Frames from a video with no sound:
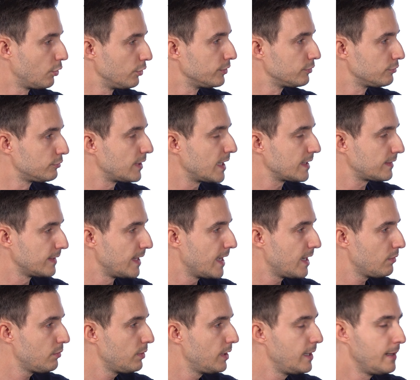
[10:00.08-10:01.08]
on right
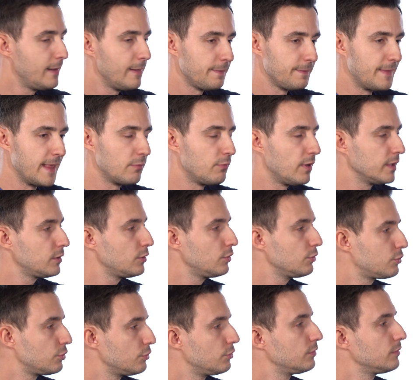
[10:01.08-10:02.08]
now. They want
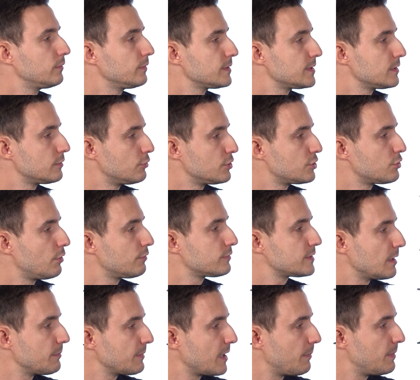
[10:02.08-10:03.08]
you to reserve
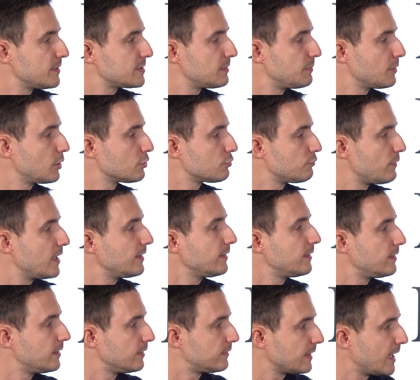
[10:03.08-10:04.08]
some capacity, because
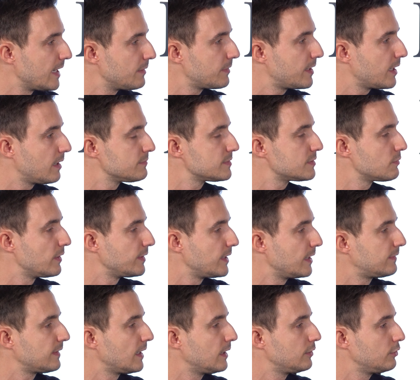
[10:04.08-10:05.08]
when the time comes, when
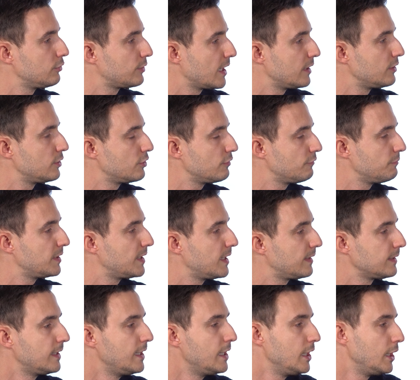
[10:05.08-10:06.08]
they tell you, can you give me
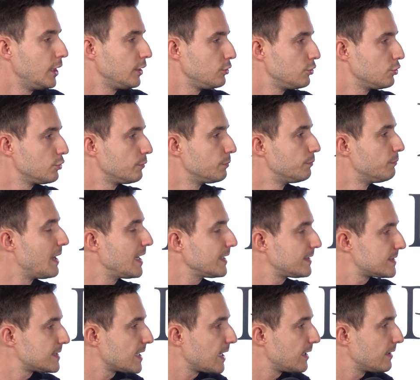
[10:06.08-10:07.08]
that? You
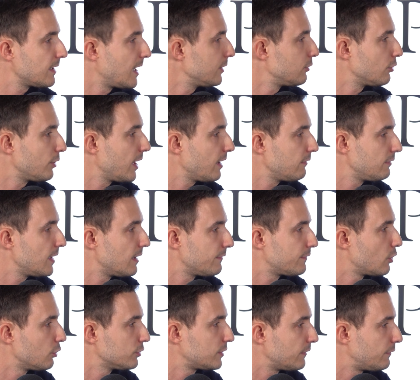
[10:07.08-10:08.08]
might say, I don't have
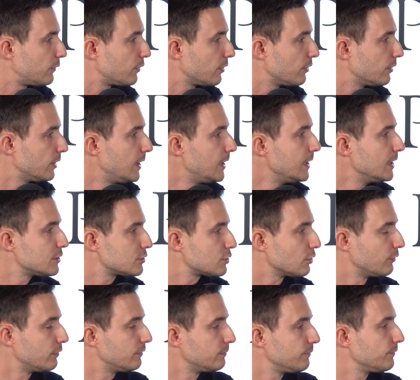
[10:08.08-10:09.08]
enough quota for you.
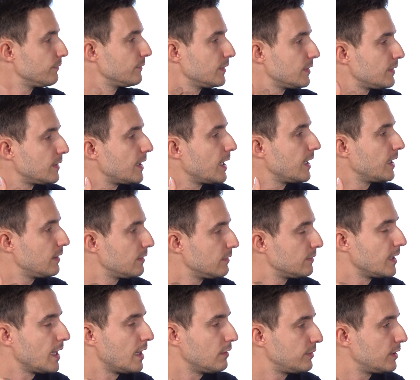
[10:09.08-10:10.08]
So
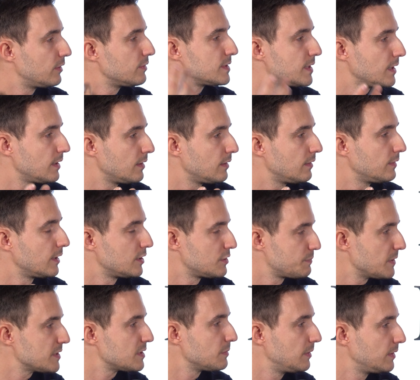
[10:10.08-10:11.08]
there's
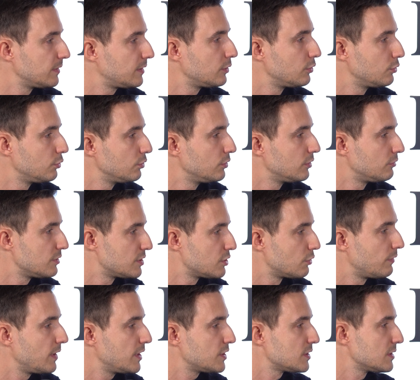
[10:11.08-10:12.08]
possibility to do the
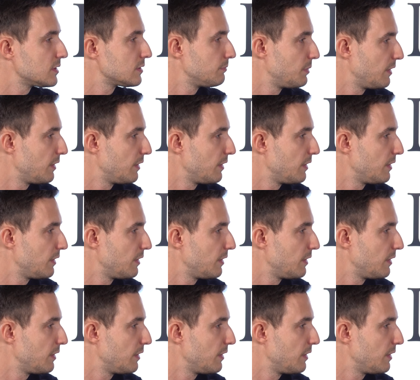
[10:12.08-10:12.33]
reservations